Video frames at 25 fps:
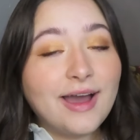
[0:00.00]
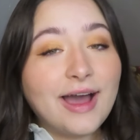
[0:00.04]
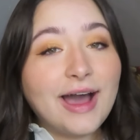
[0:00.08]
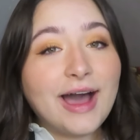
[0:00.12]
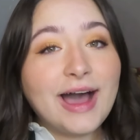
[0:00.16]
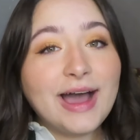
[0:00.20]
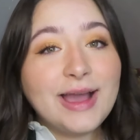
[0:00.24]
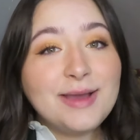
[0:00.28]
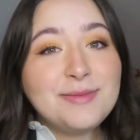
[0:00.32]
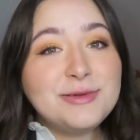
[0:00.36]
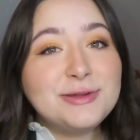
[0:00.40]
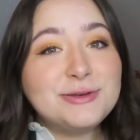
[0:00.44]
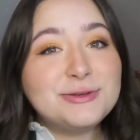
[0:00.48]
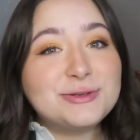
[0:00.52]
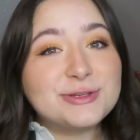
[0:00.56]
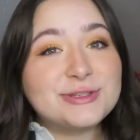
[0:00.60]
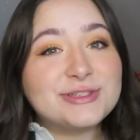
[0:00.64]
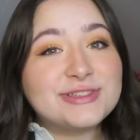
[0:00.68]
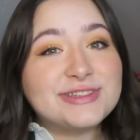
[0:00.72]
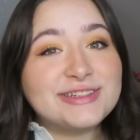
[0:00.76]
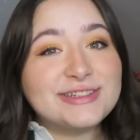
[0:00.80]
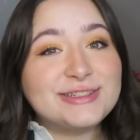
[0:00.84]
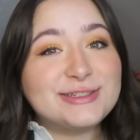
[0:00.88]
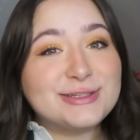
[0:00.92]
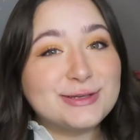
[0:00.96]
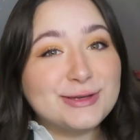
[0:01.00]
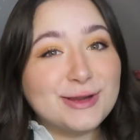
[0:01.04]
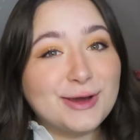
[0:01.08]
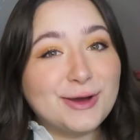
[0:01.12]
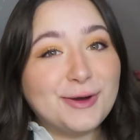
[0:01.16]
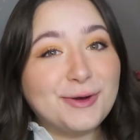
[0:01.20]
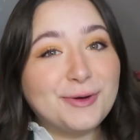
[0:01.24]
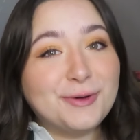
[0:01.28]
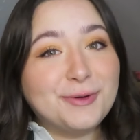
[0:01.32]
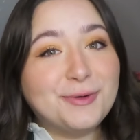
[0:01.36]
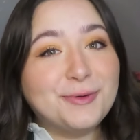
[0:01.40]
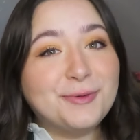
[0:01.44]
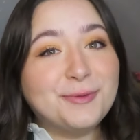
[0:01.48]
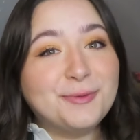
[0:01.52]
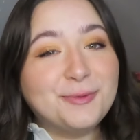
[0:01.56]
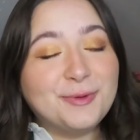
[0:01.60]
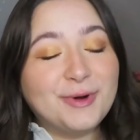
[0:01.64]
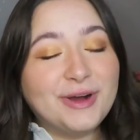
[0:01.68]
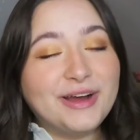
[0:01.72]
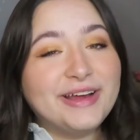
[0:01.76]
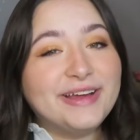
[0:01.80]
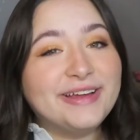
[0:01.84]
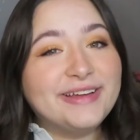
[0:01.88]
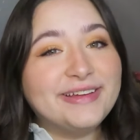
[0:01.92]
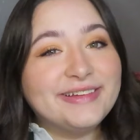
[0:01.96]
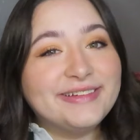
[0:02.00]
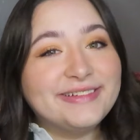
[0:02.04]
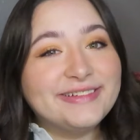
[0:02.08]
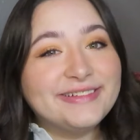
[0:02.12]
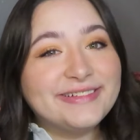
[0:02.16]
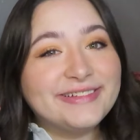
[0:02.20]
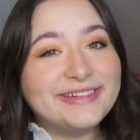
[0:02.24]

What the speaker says: I'm interested to know what